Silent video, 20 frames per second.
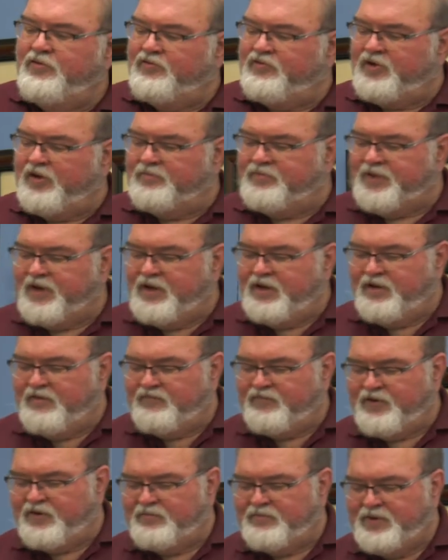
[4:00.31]
you something
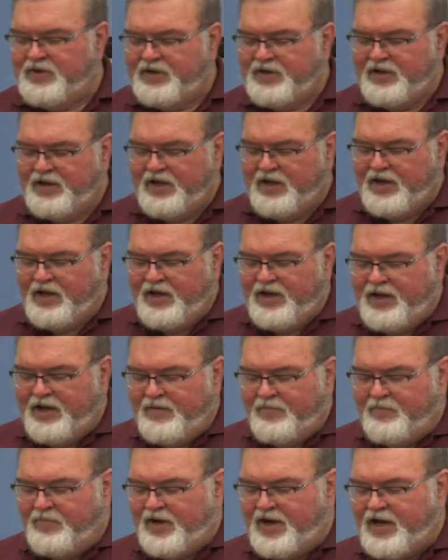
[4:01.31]
from
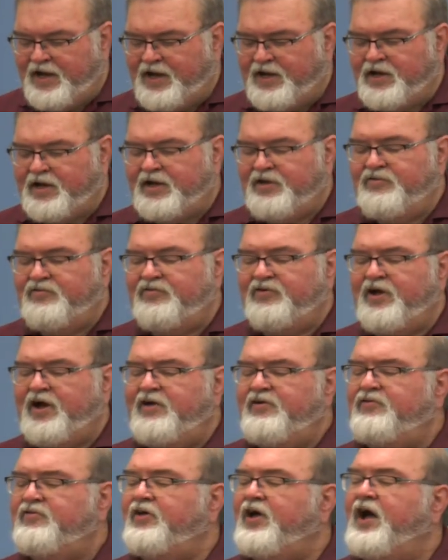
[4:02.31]
my
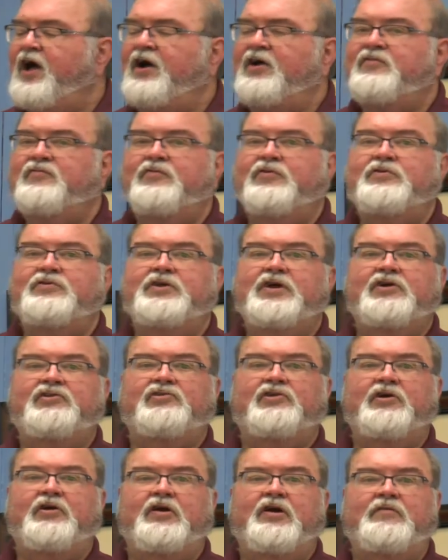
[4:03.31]
concise Oxford
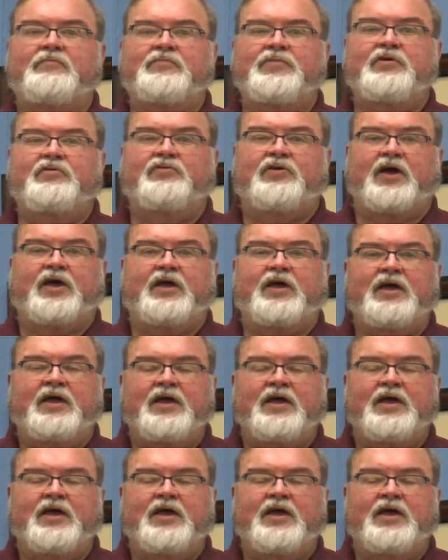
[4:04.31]
Dictionary of Music